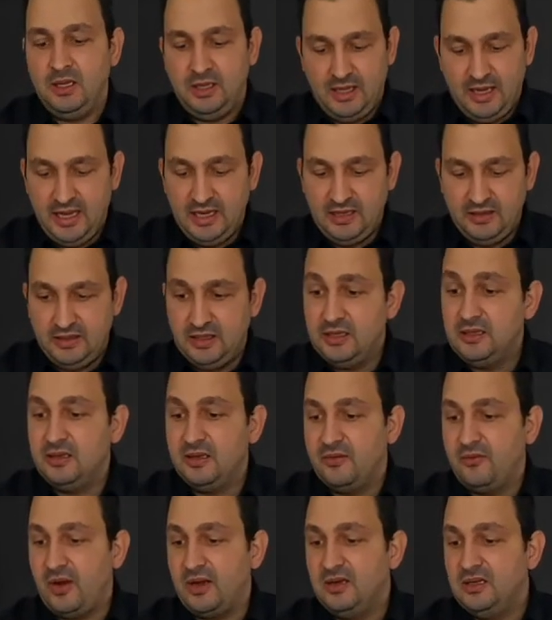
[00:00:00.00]
I think the
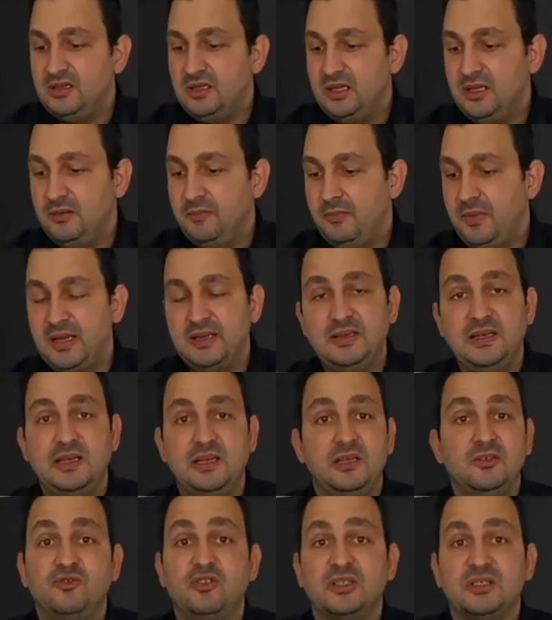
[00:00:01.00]
Grenadine
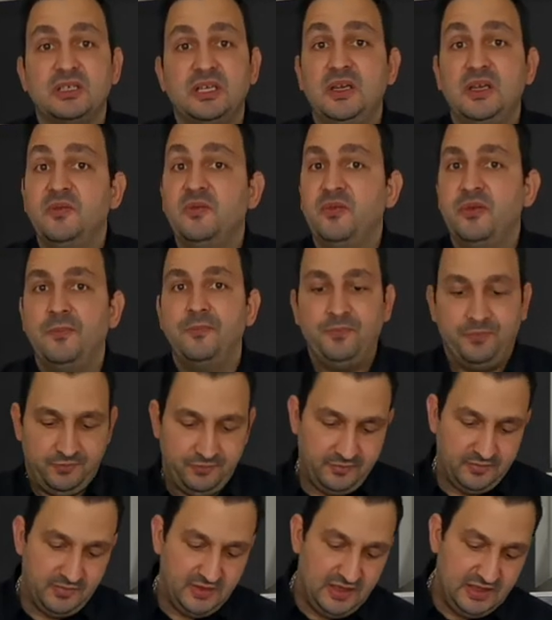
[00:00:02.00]
basically just give
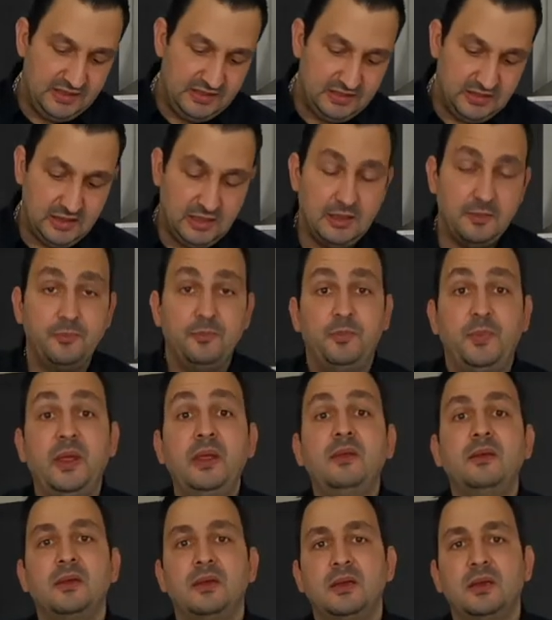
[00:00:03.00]
this
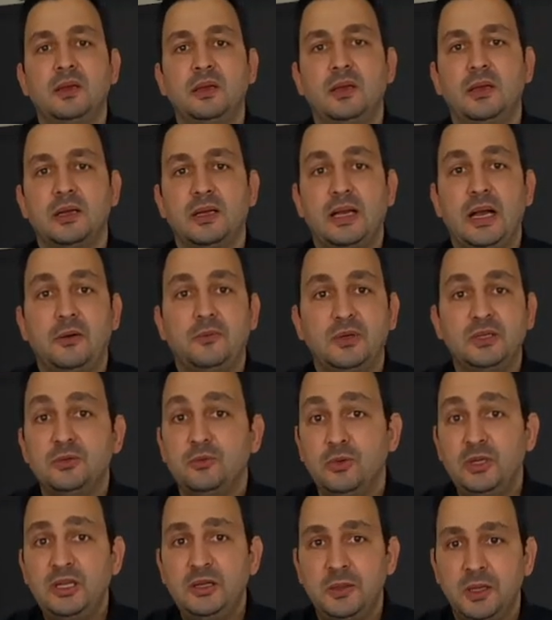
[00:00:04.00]
pink color to
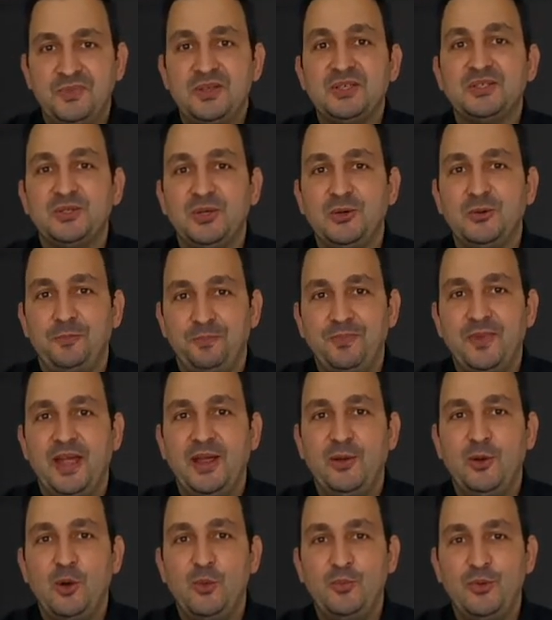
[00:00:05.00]
it. So I
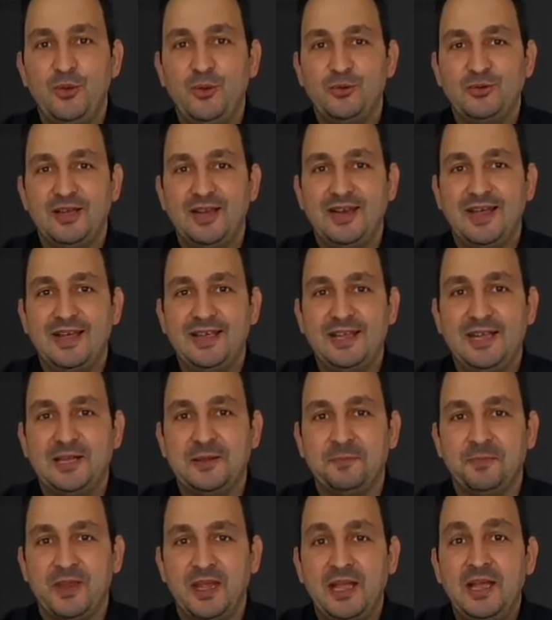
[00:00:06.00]
hope you're gonna like
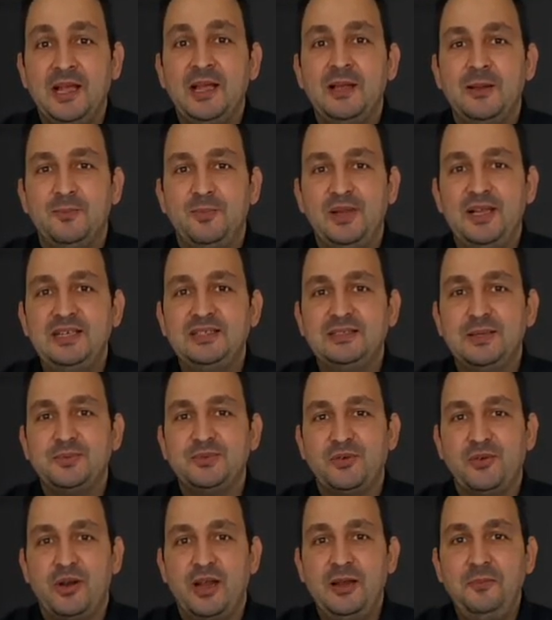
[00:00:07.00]
it. Please
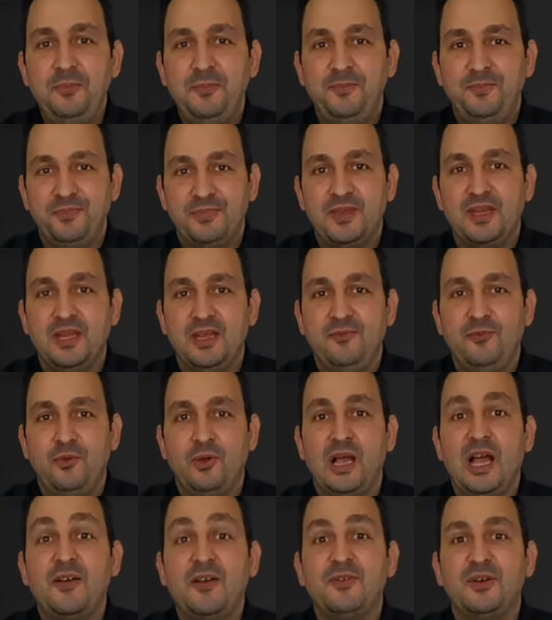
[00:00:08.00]
subscribe if you
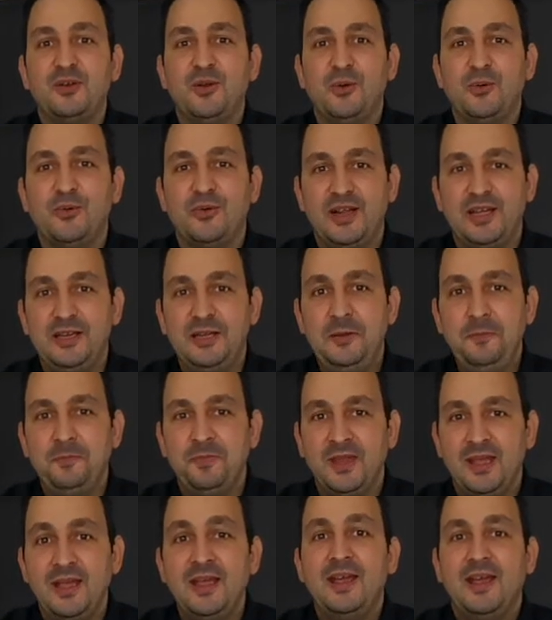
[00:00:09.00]
haven't already,
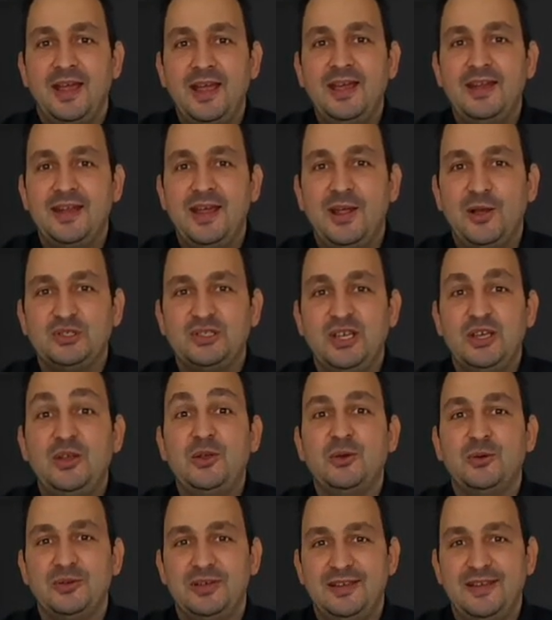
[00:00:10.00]
and I'll see
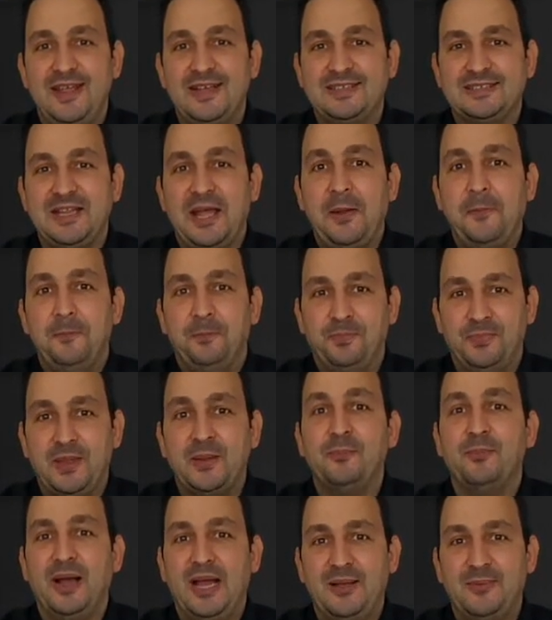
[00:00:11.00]
you next time.
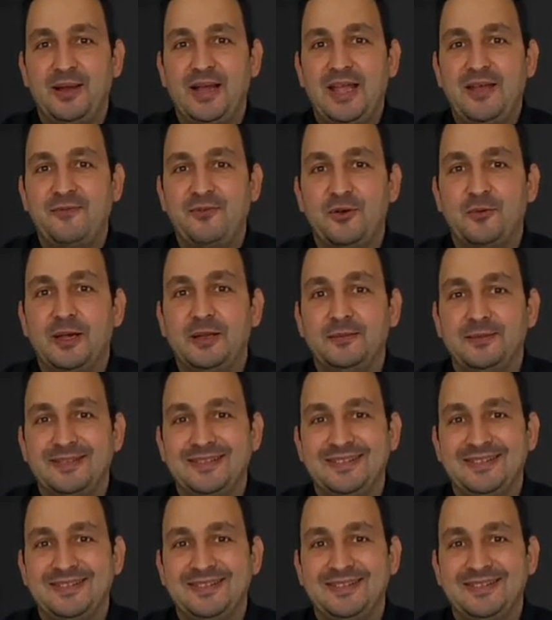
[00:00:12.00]
Bye bye everyone.